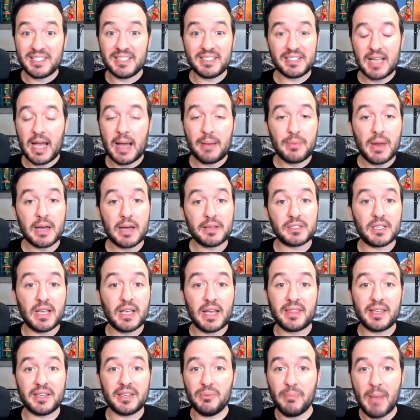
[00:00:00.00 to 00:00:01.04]
I'm not saying
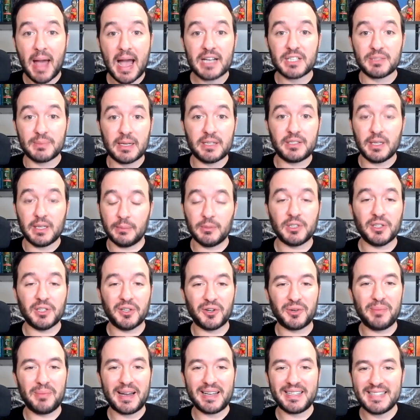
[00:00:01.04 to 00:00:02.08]
that you maximize Damian Lillard
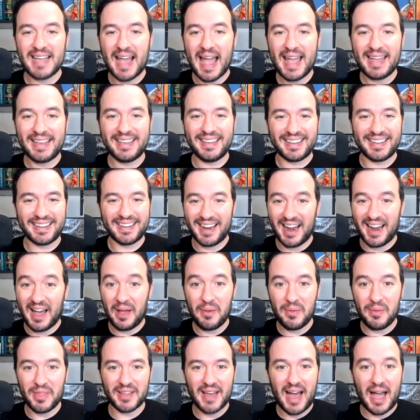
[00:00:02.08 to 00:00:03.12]
by tanking. And
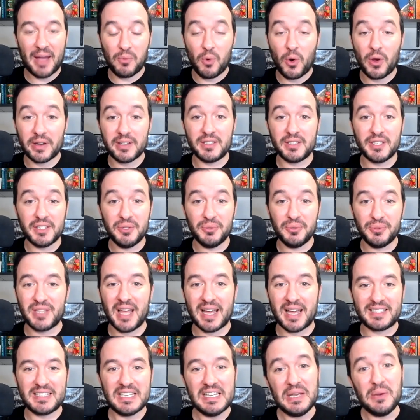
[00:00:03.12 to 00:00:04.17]
I wanted to use
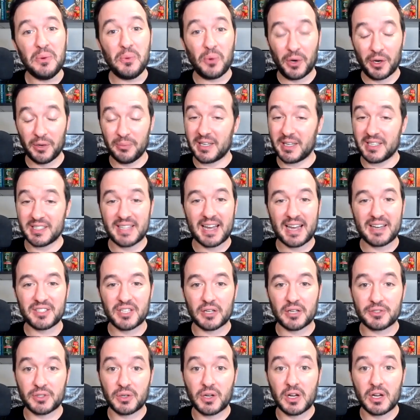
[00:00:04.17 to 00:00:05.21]
that T word because that has
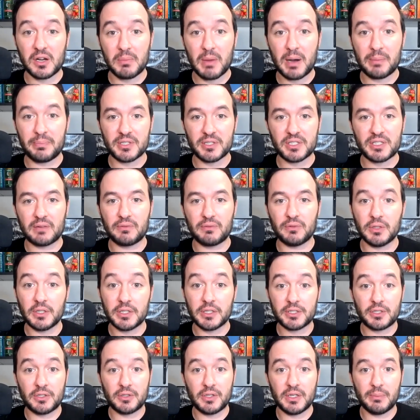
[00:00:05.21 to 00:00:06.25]
also come up in several
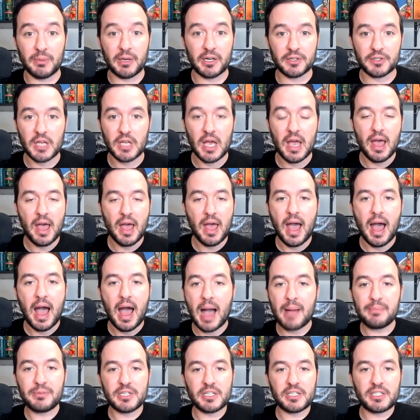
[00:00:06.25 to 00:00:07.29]
listener emails.
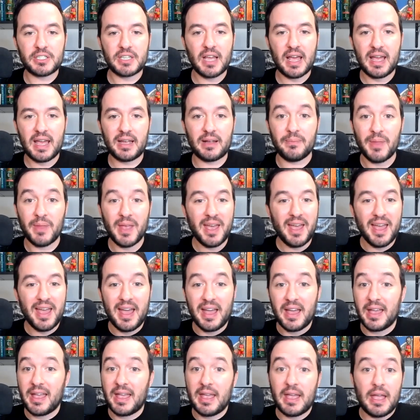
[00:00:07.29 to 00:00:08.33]
I'm just saying
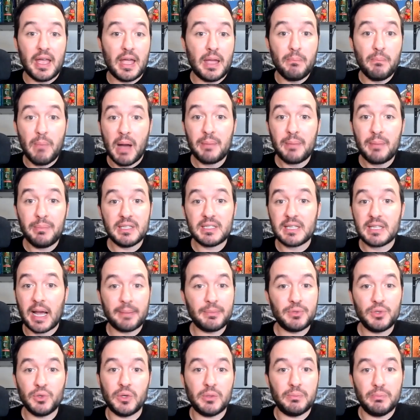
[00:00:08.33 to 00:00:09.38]
it might be time
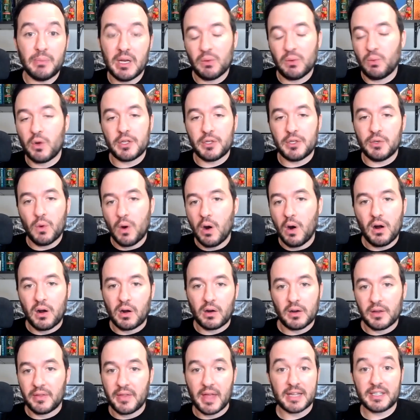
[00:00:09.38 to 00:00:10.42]
to admit what you are.
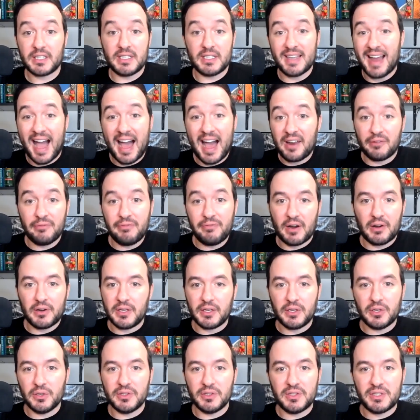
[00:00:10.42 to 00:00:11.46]
And that's not a very
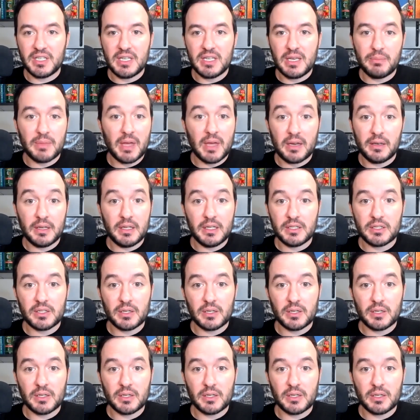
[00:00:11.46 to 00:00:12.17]
good team that needs